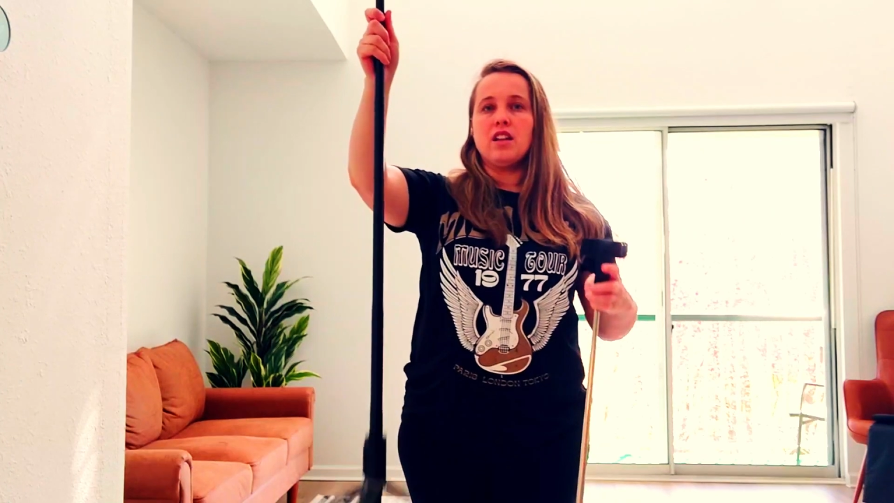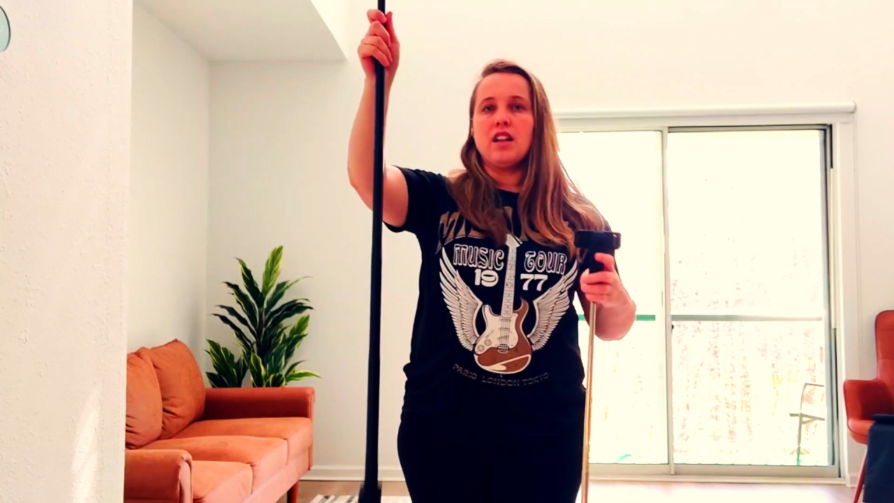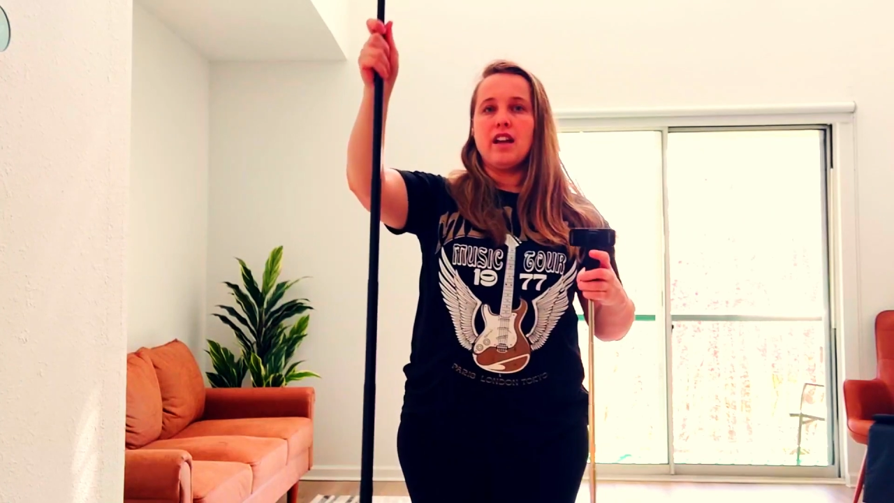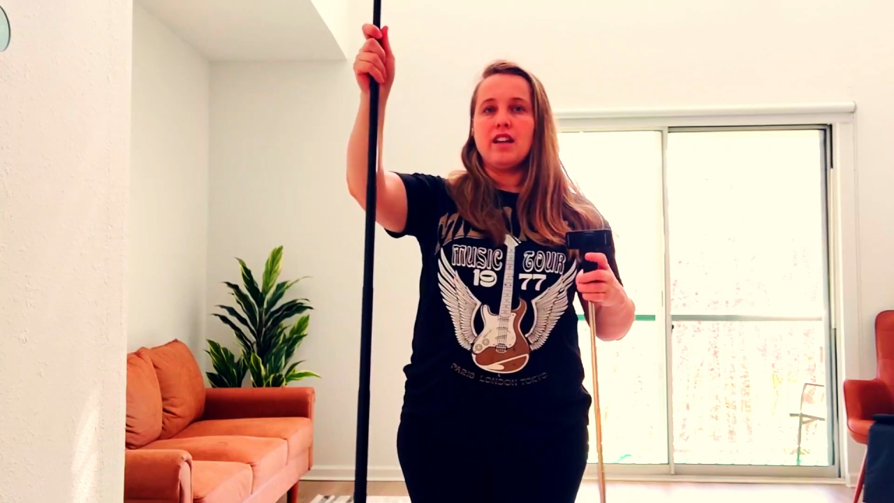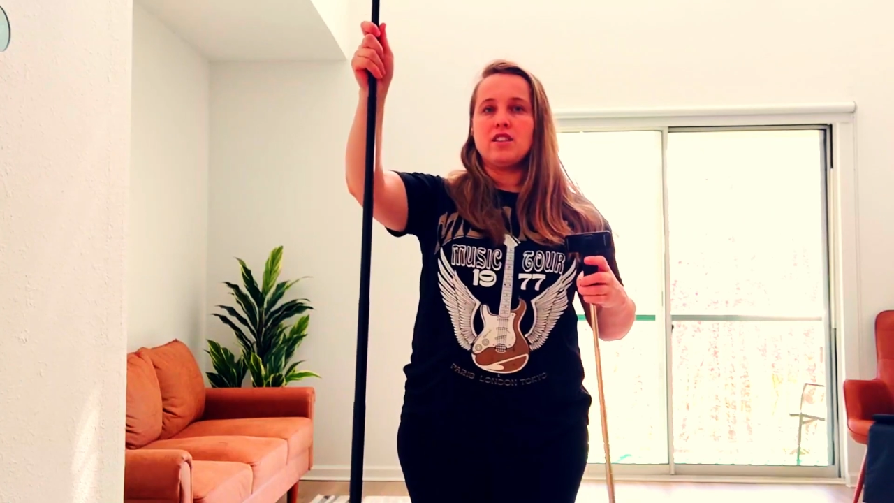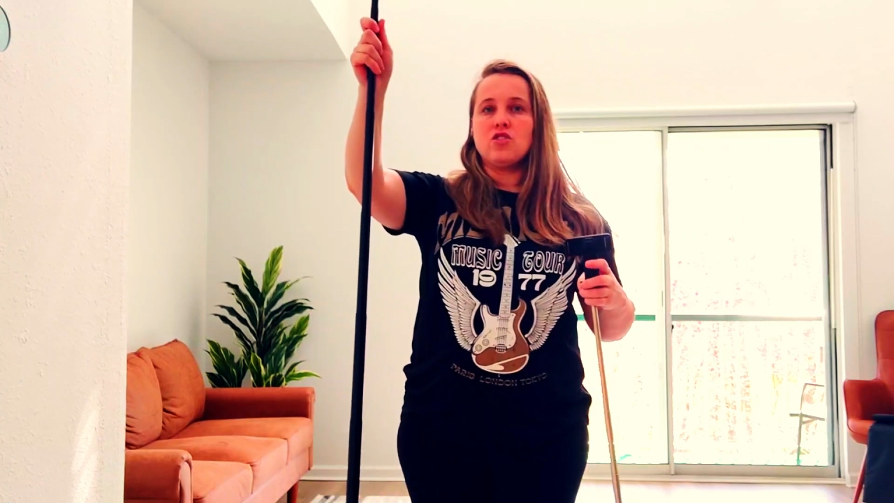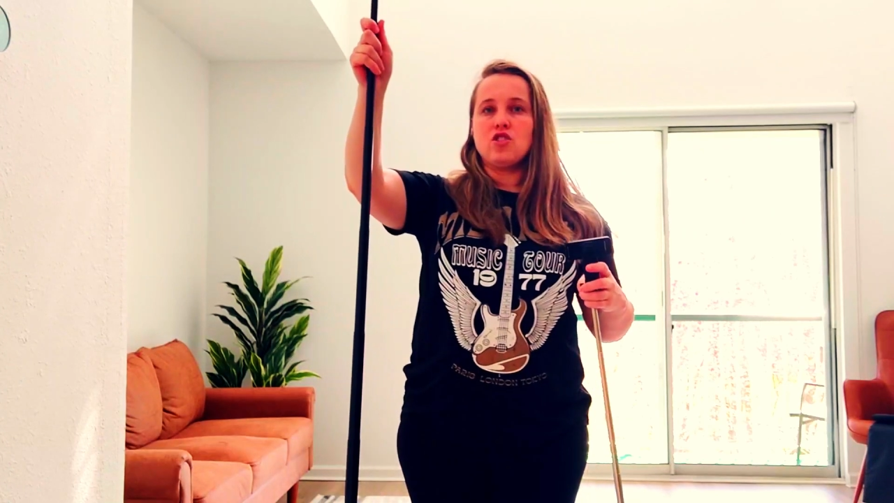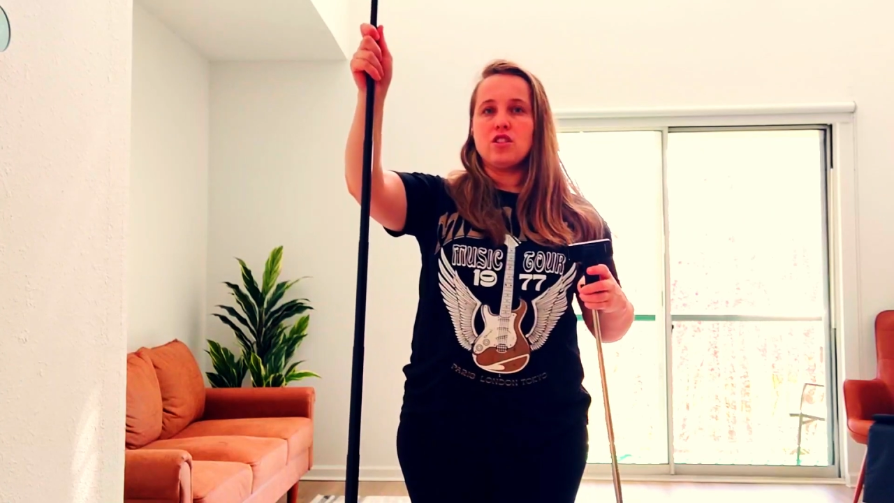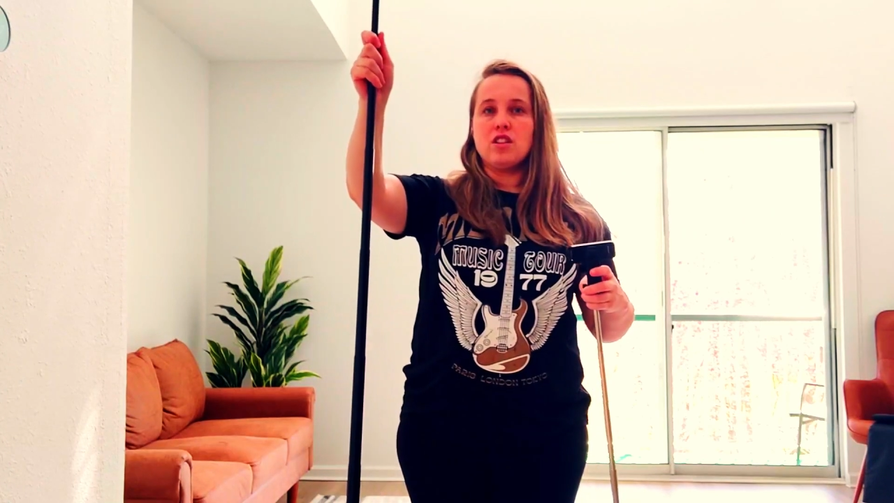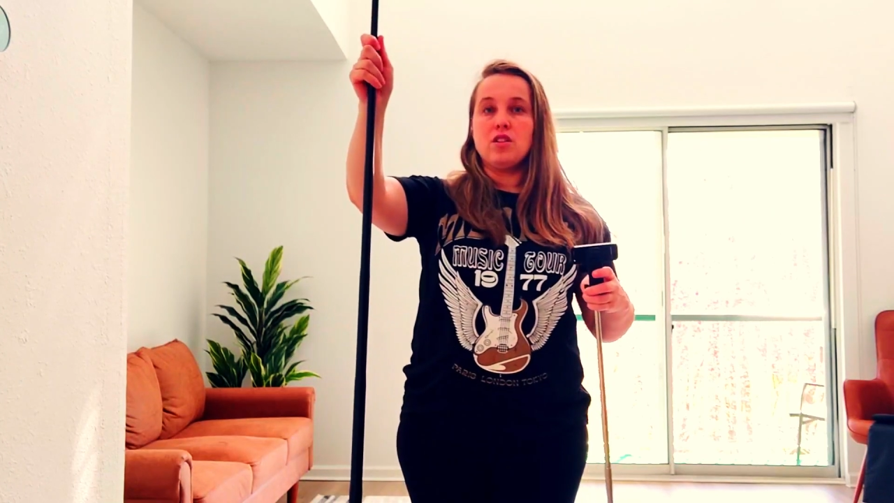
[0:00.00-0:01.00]
legs
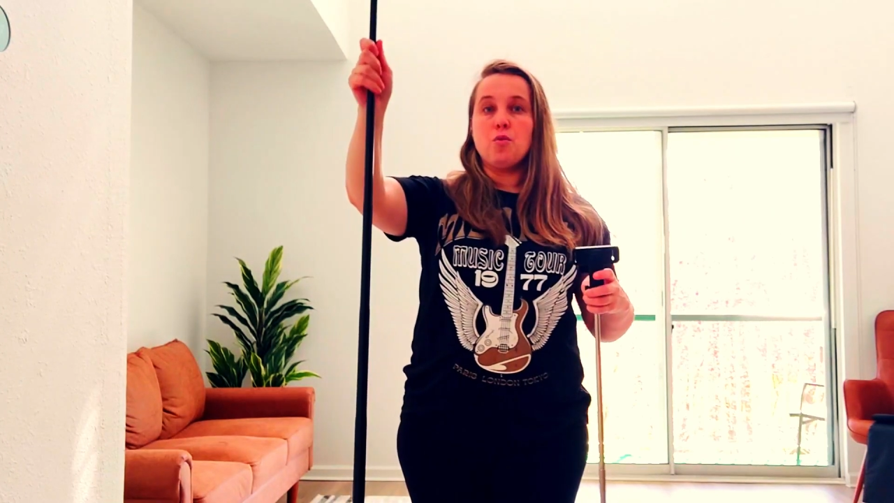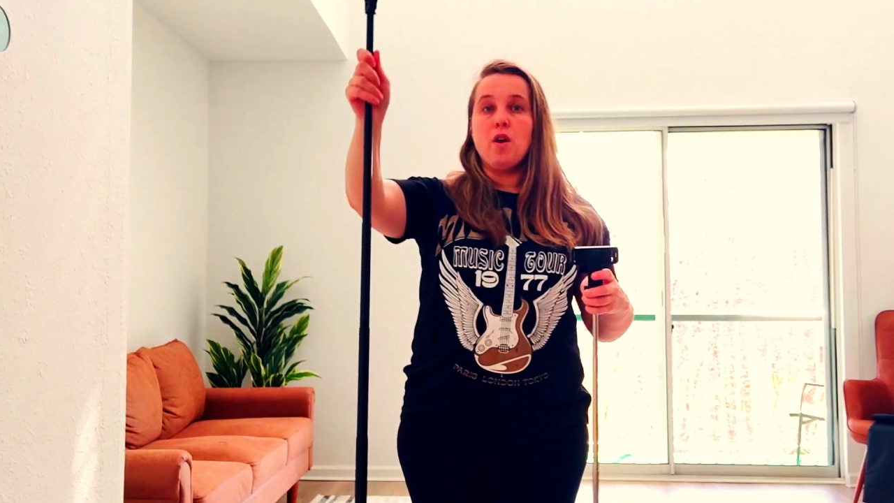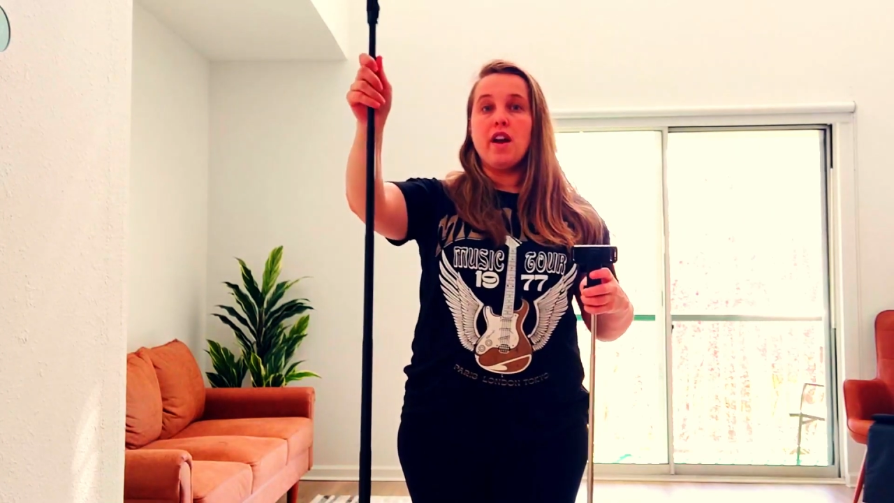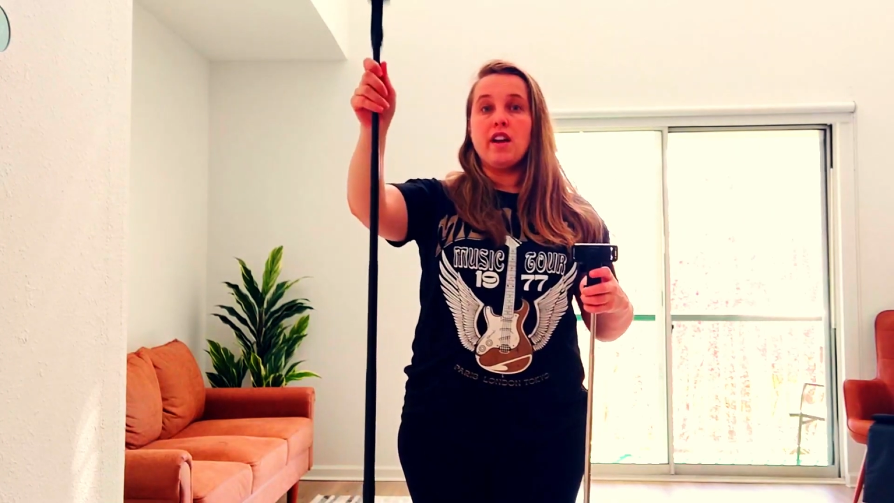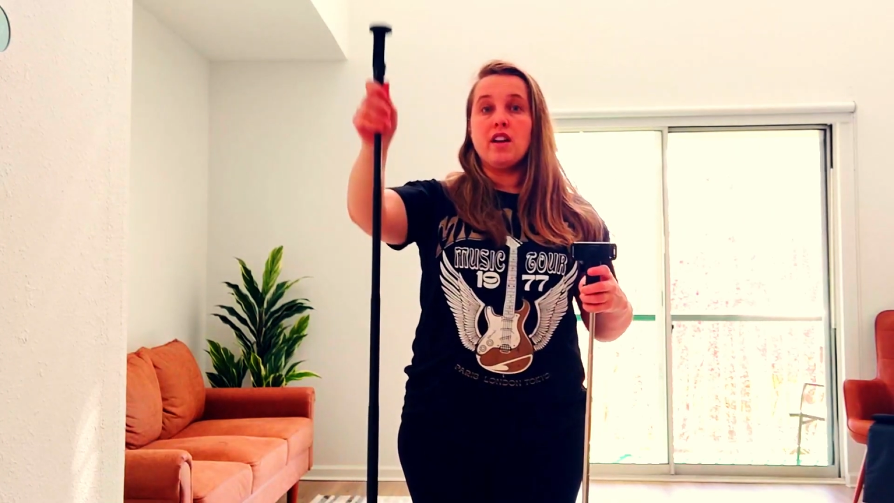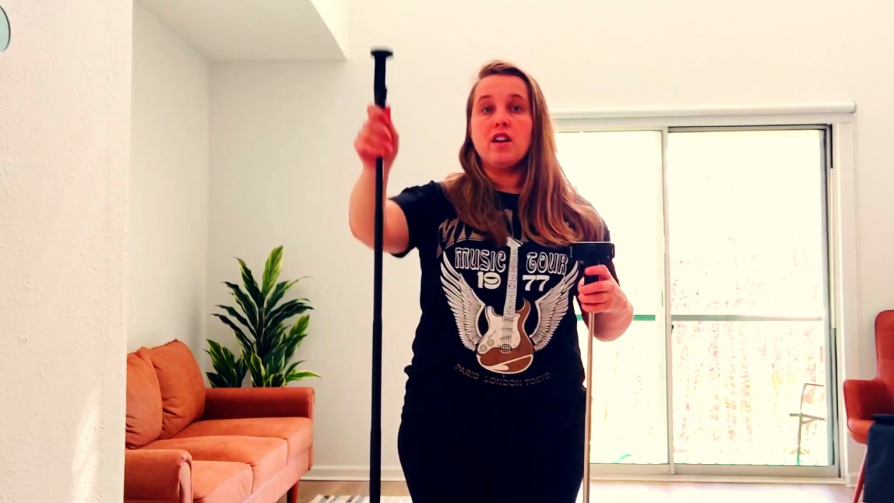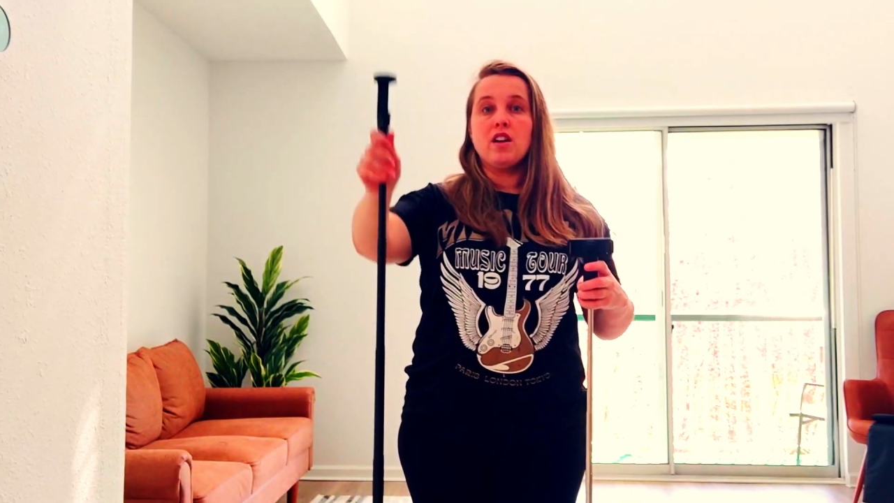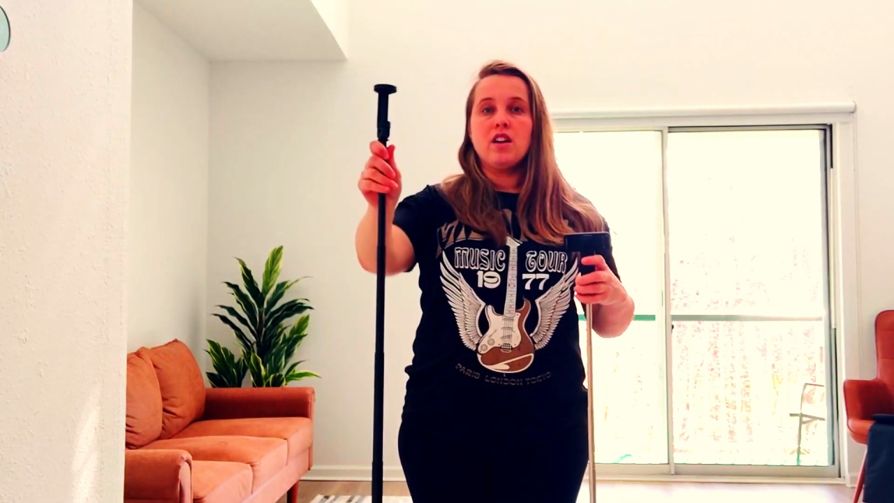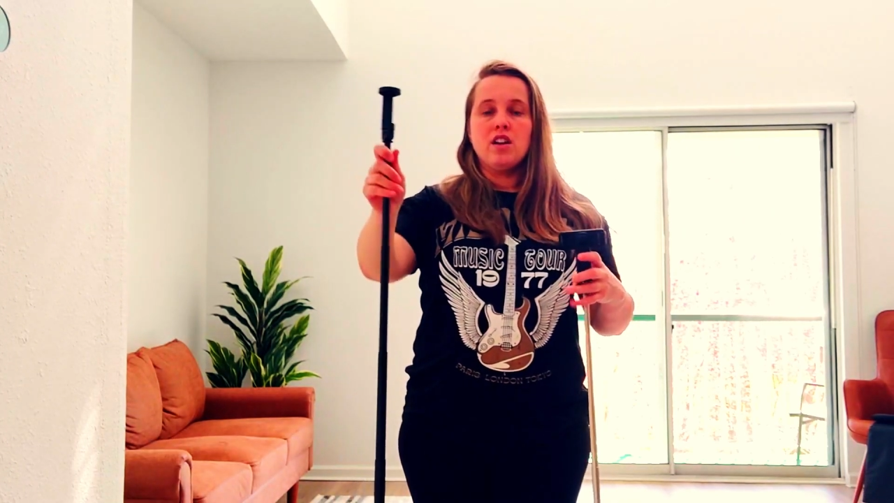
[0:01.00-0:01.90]
just in the way.